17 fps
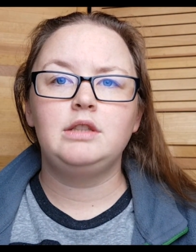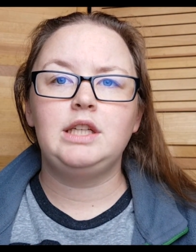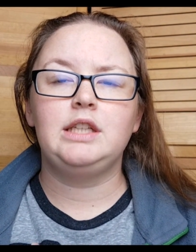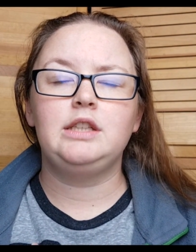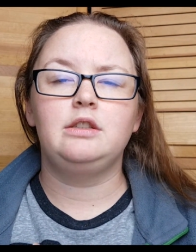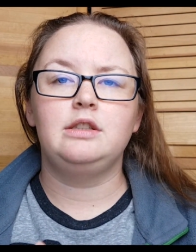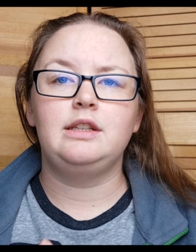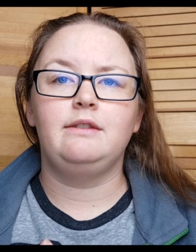
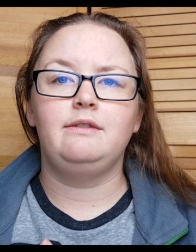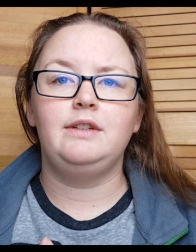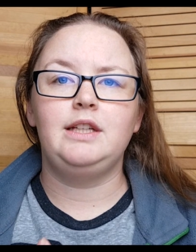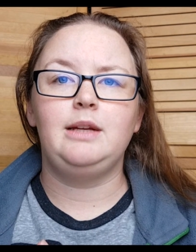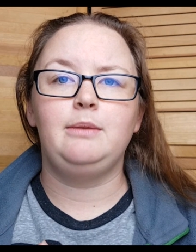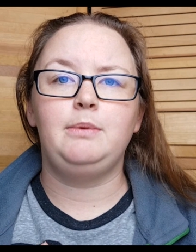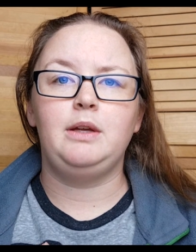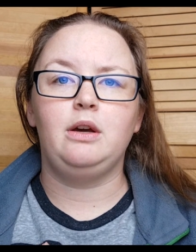6 or
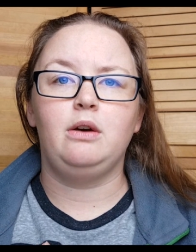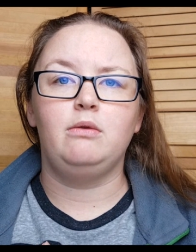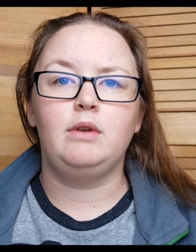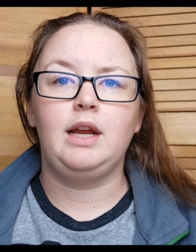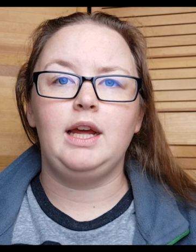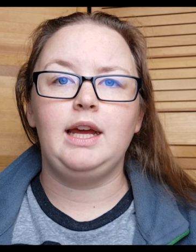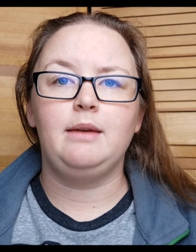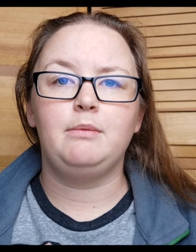7
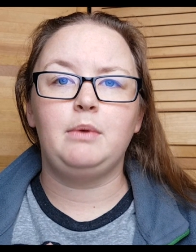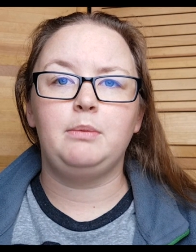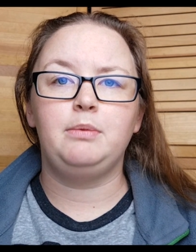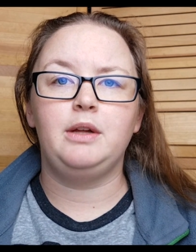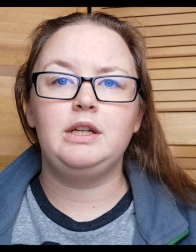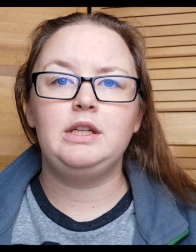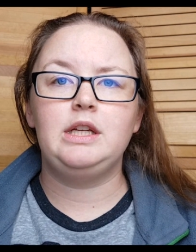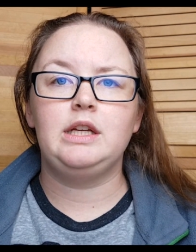DPO when I get
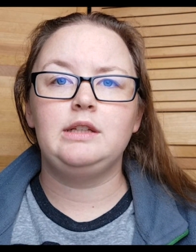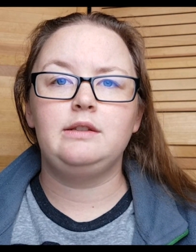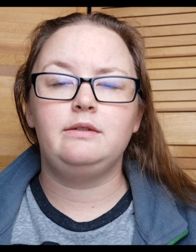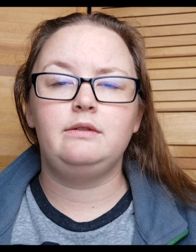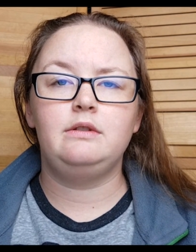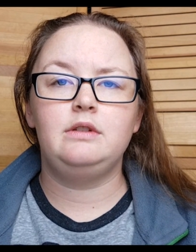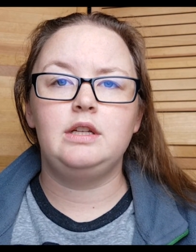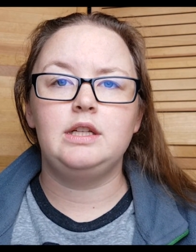my blood
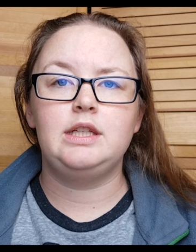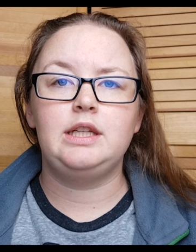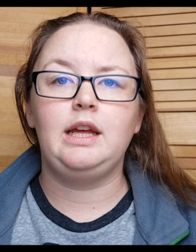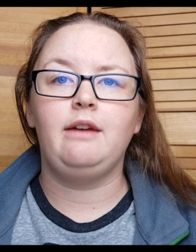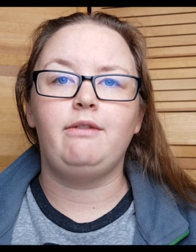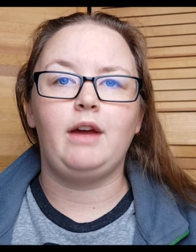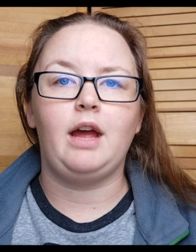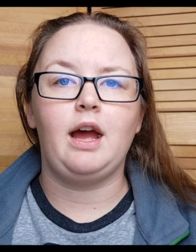test to
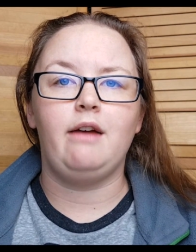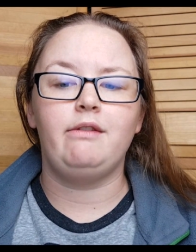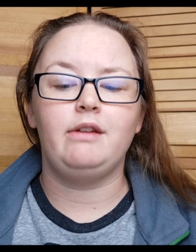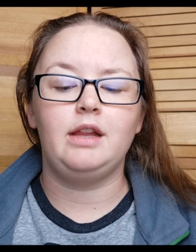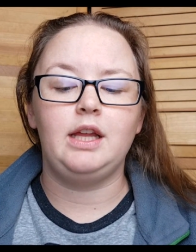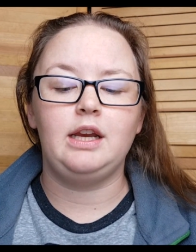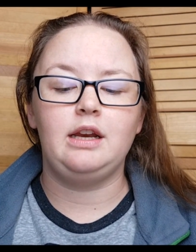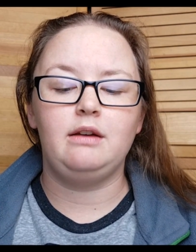see if I
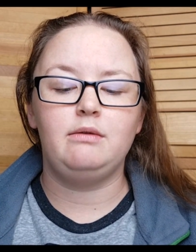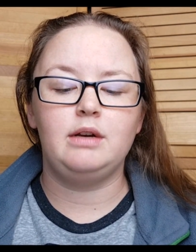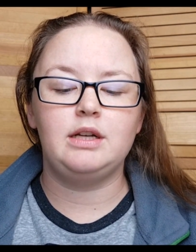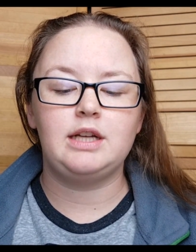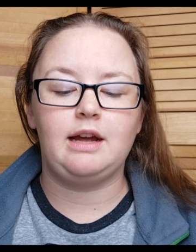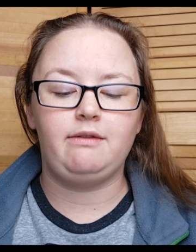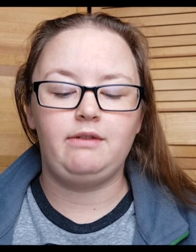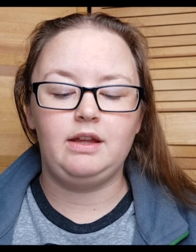
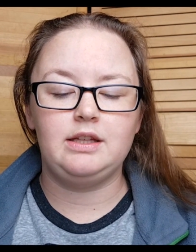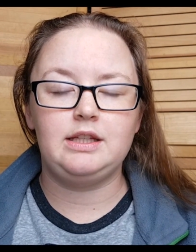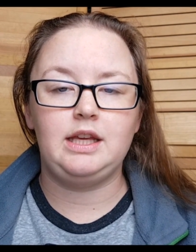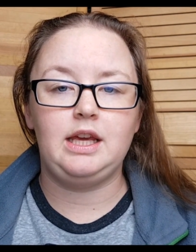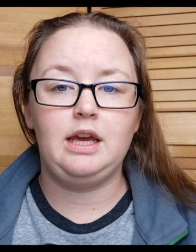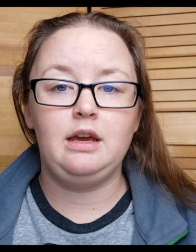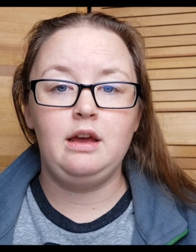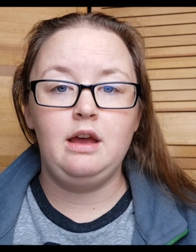ovulated, which
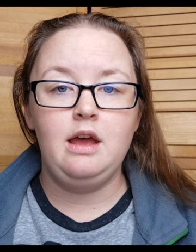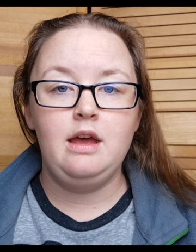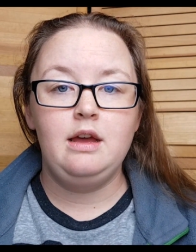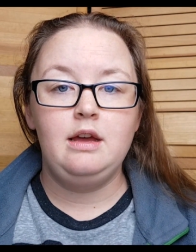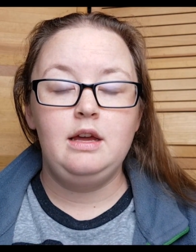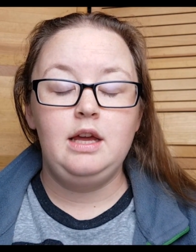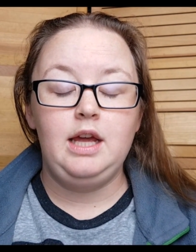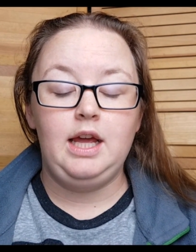obviously
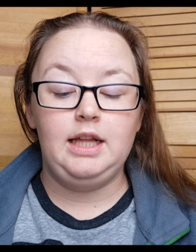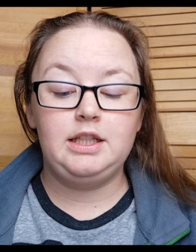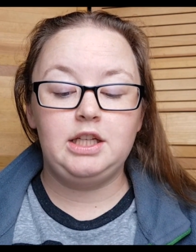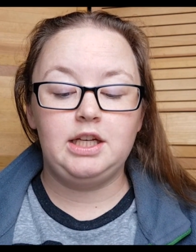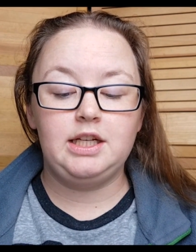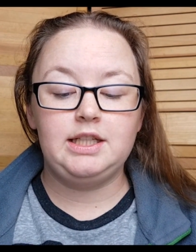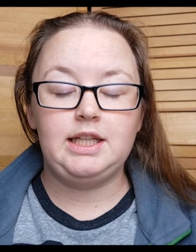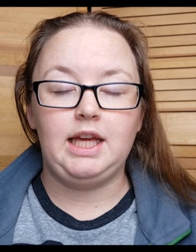
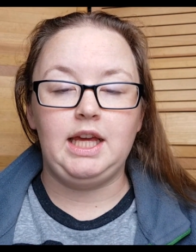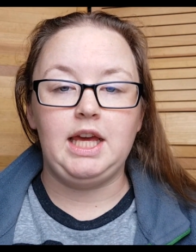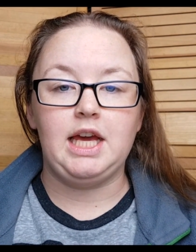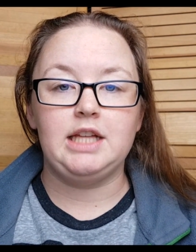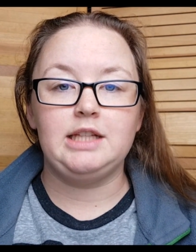it's gonna say